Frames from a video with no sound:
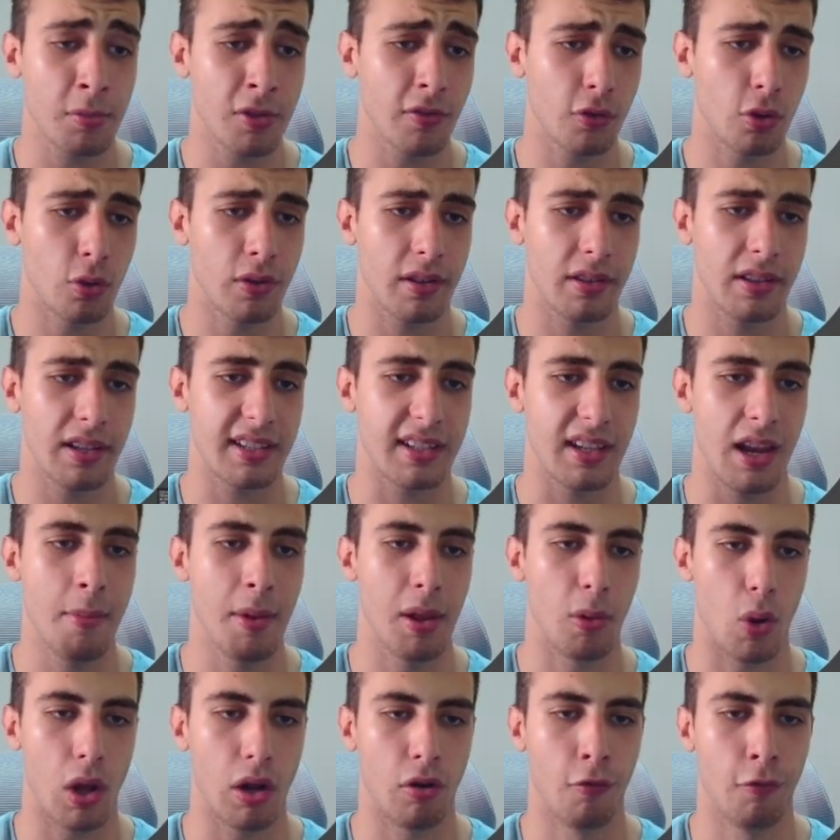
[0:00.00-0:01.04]
in terms of this
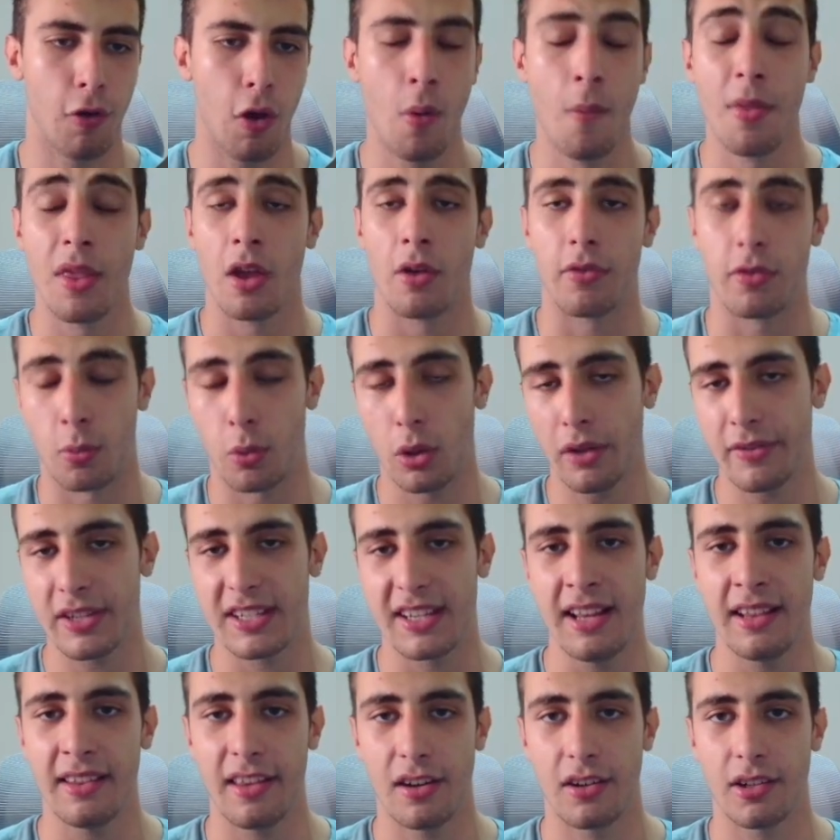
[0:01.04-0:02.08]
email welcome flow, from what
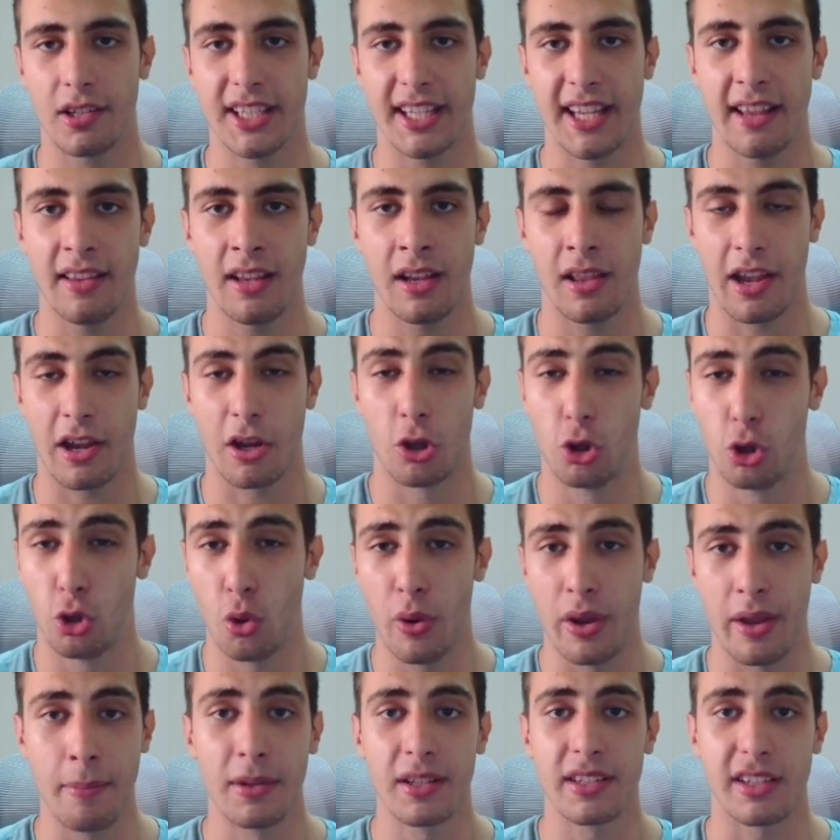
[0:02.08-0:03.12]
I've seen, they're sending like
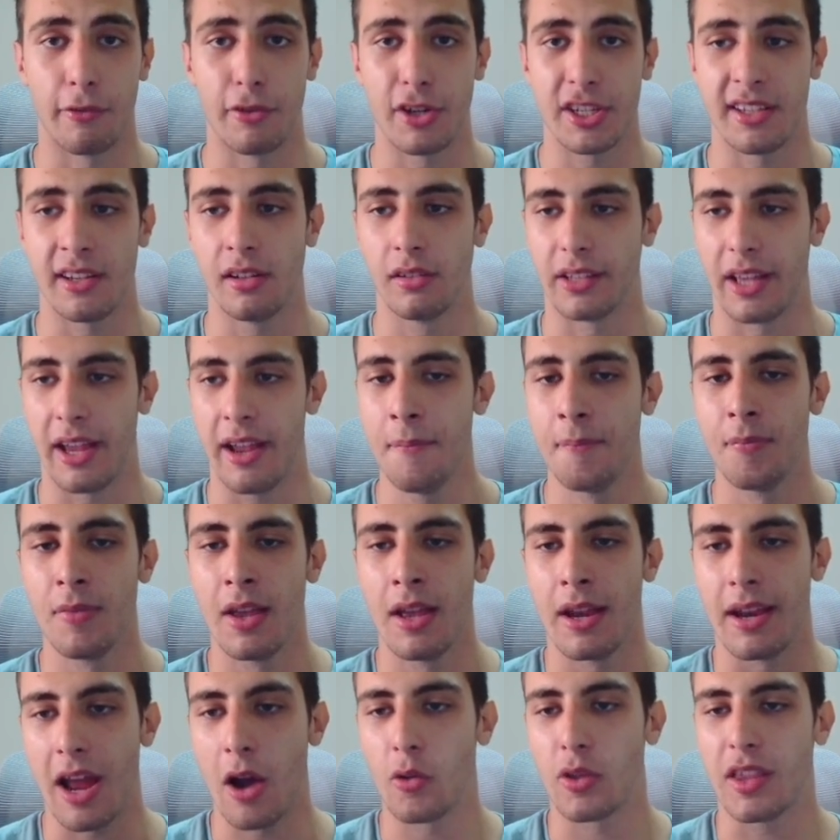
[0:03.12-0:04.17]
2 emails every single day.
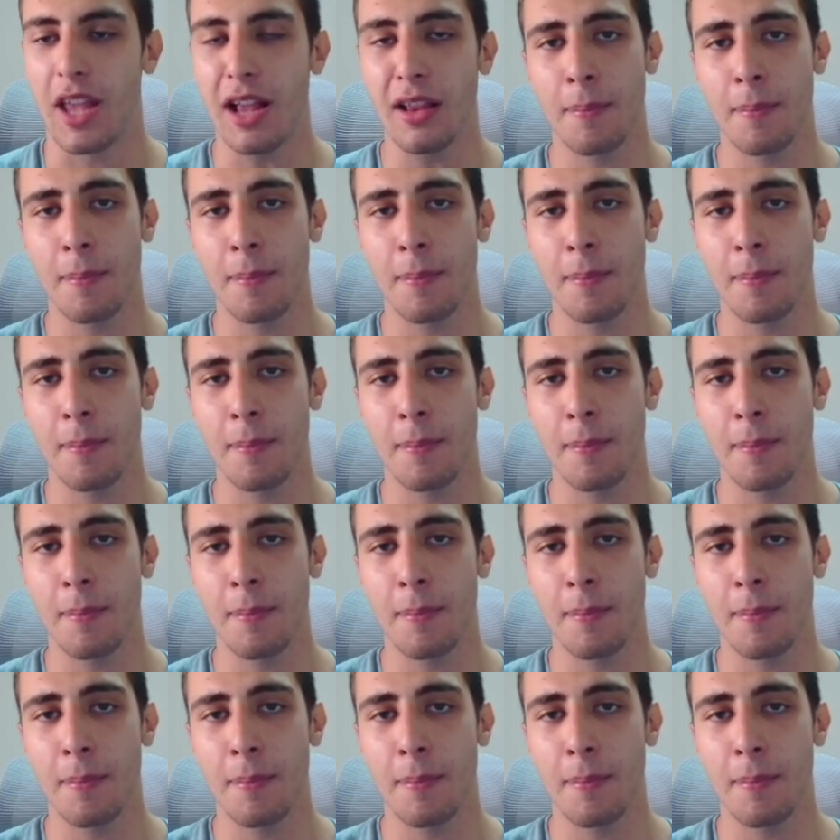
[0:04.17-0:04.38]
Now,